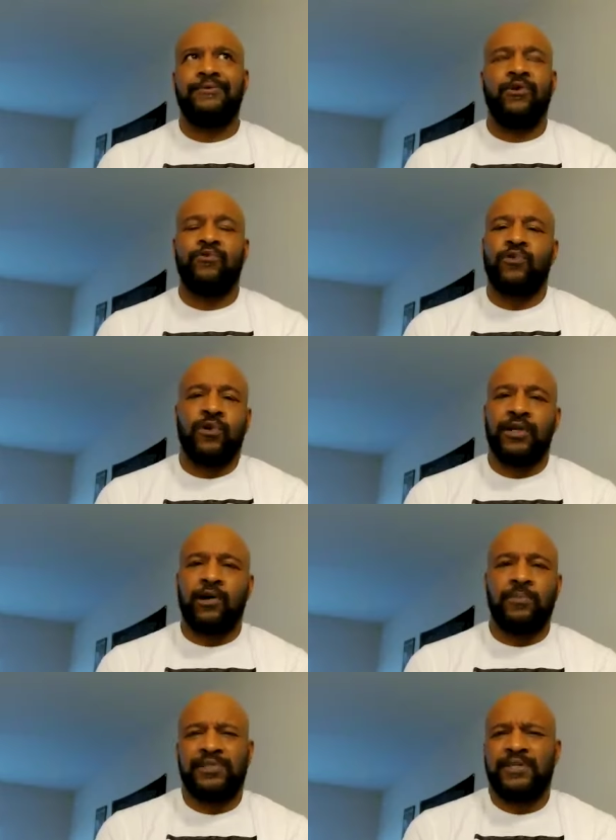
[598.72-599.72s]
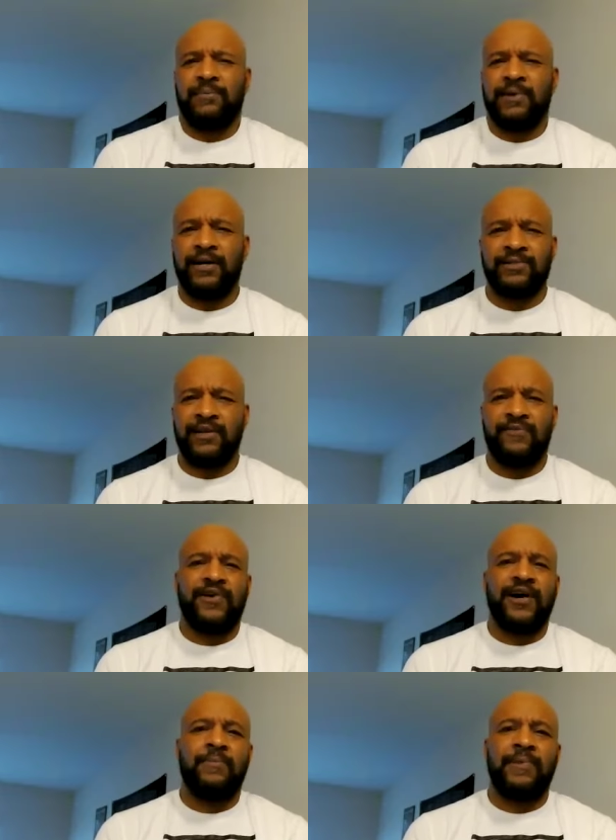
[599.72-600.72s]
overall, like almost 10 miles a day,
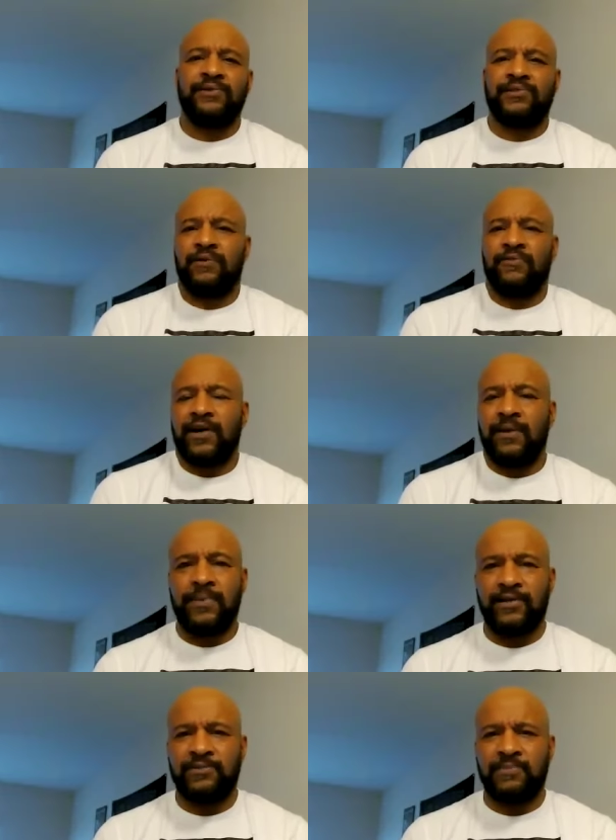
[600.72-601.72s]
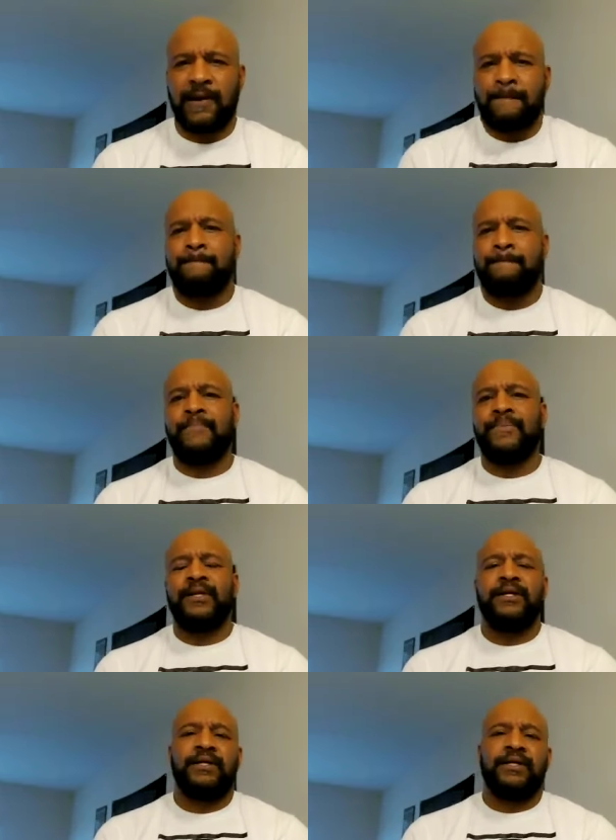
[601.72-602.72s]
five miles up, five miles back.
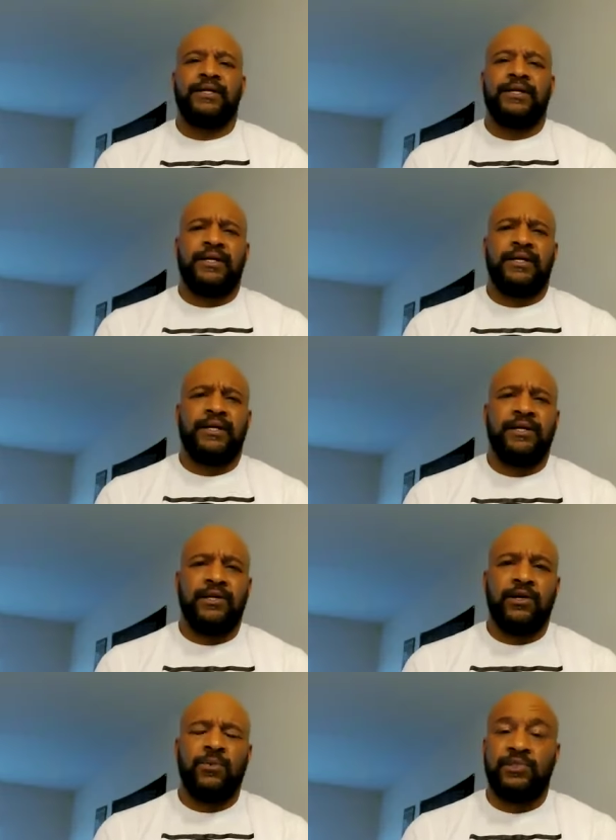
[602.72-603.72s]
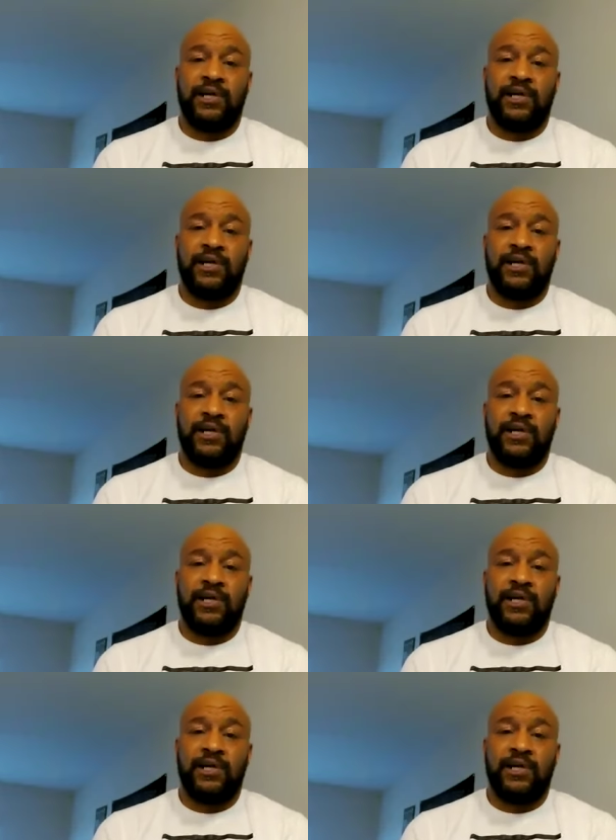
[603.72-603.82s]
You know, it was